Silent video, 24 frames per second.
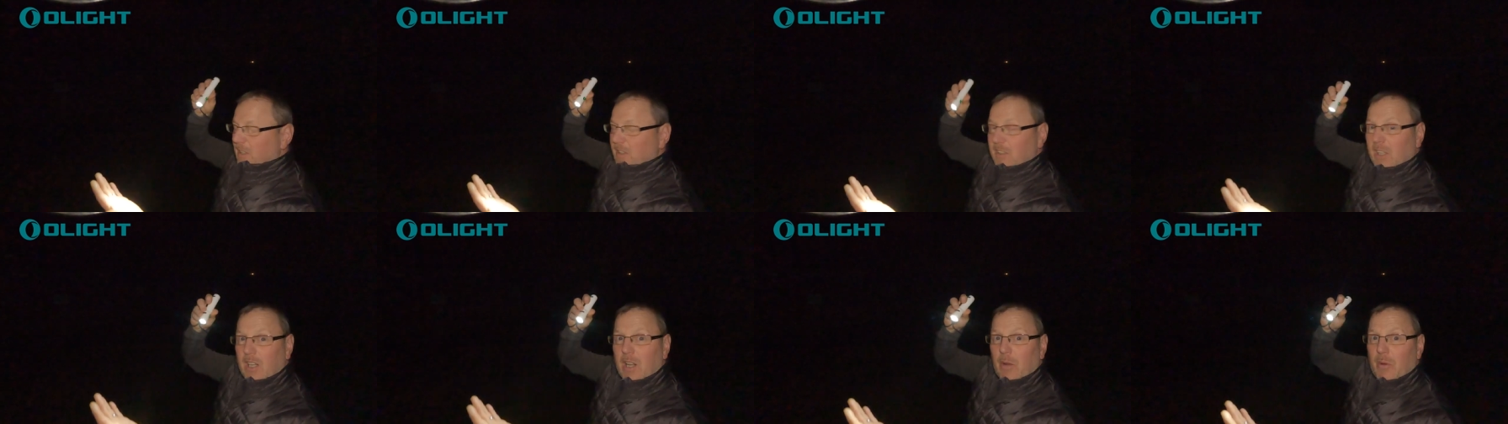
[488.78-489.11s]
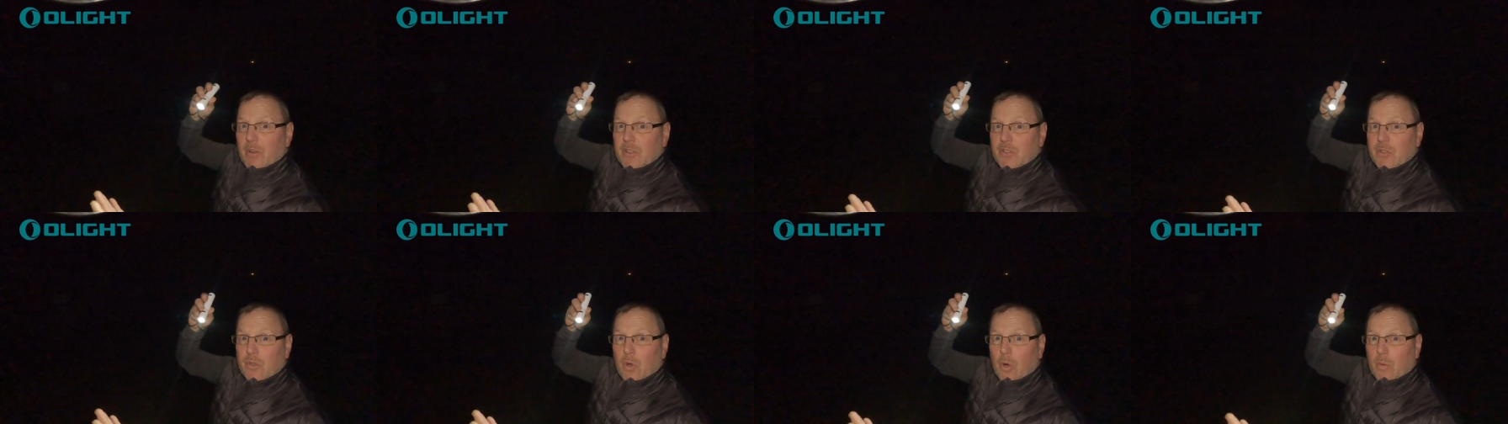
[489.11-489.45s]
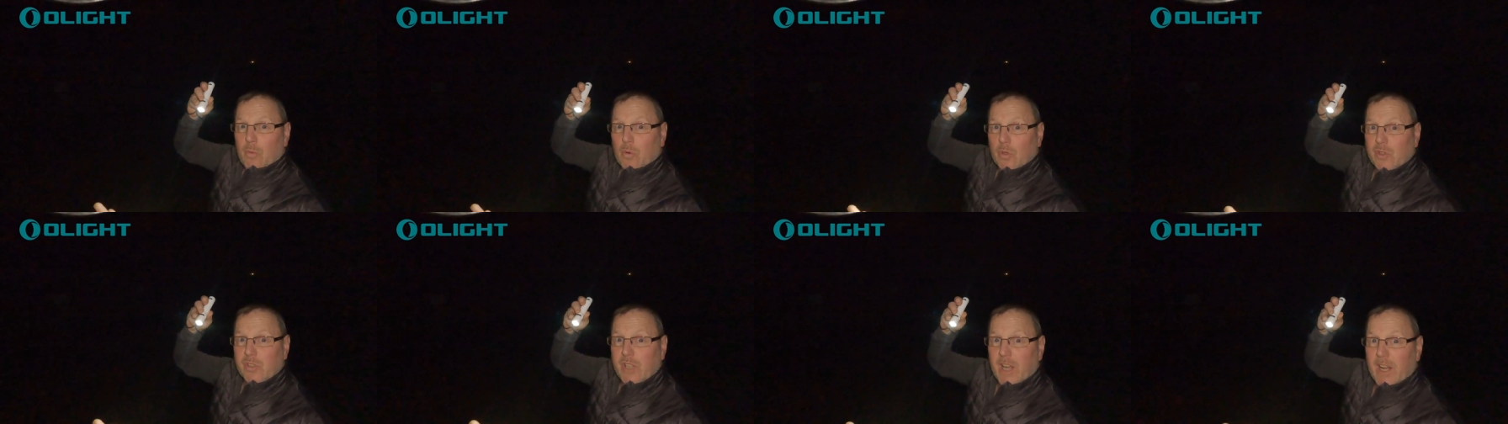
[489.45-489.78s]
but it's the lowest
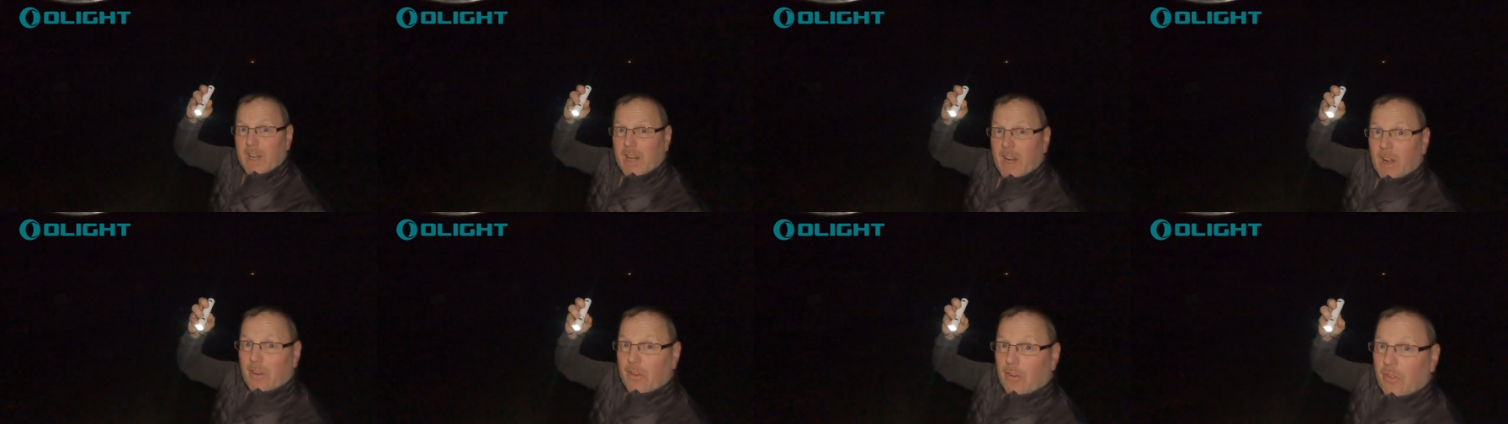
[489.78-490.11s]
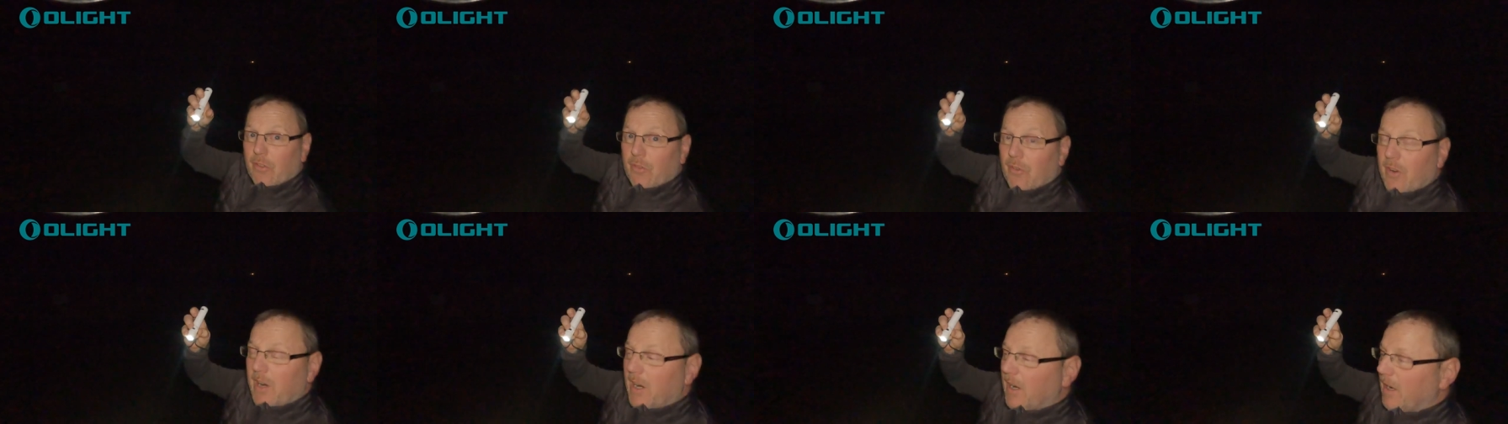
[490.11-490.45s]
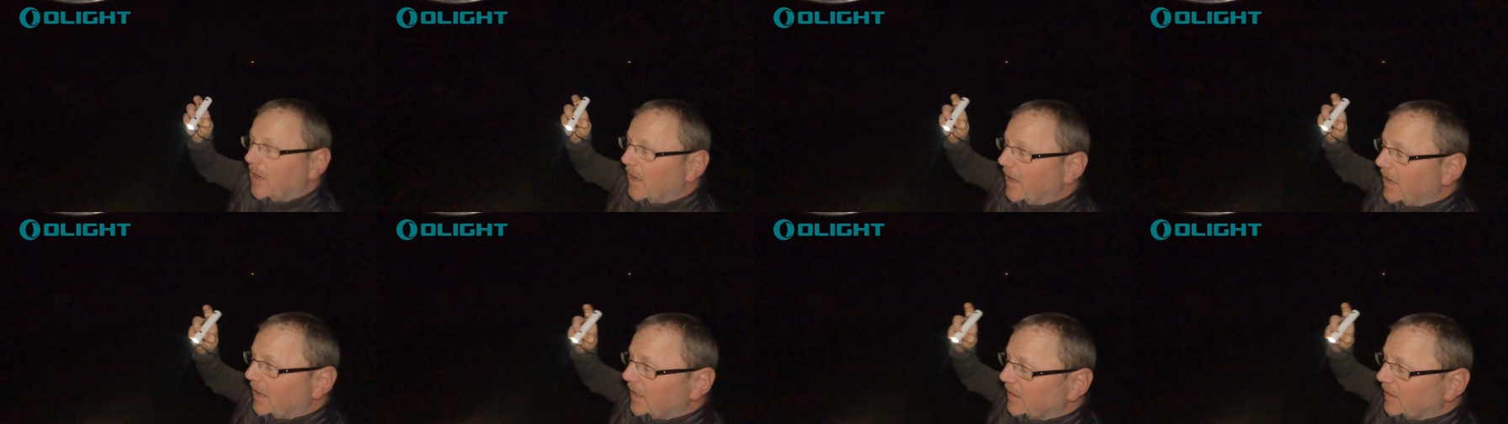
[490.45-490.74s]
normal setting out of the three.